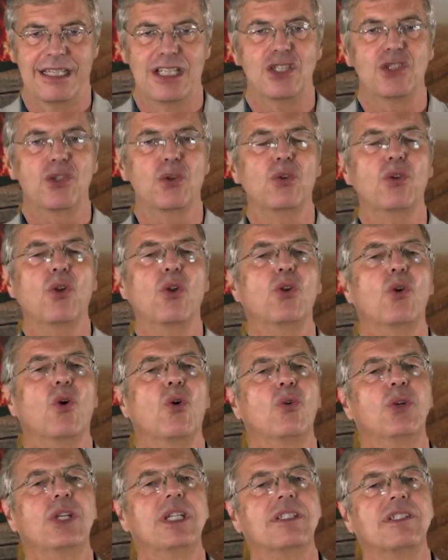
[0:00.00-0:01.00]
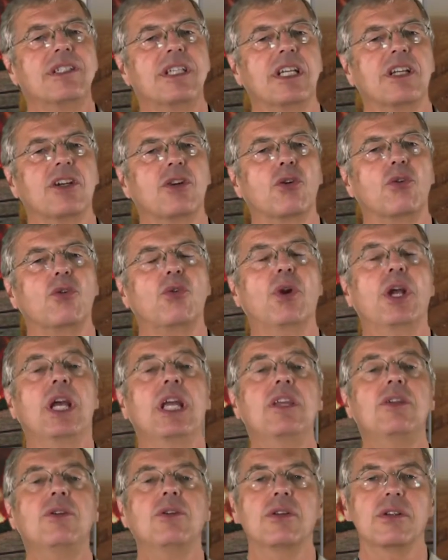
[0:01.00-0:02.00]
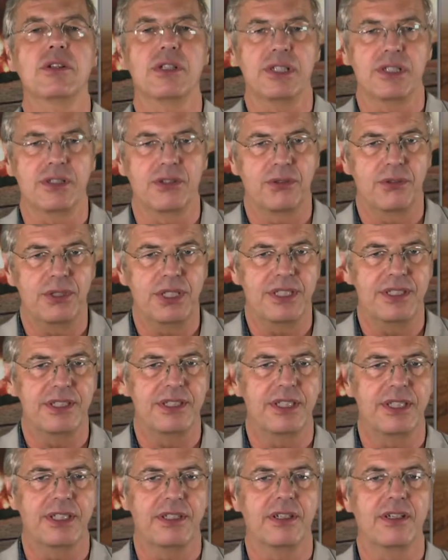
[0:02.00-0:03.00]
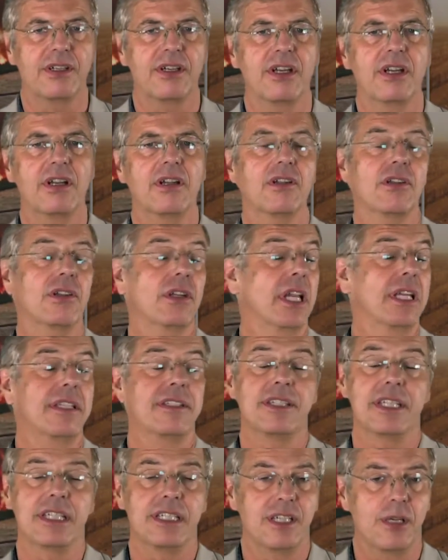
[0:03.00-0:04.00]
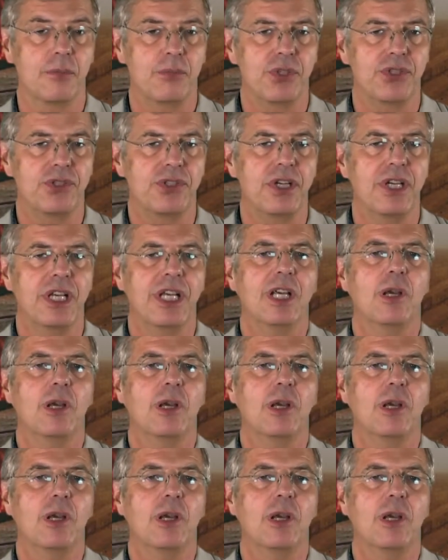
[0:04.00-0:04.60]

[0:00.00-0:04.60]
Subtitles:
So not only is there a gradual increase in, let's say, temperature,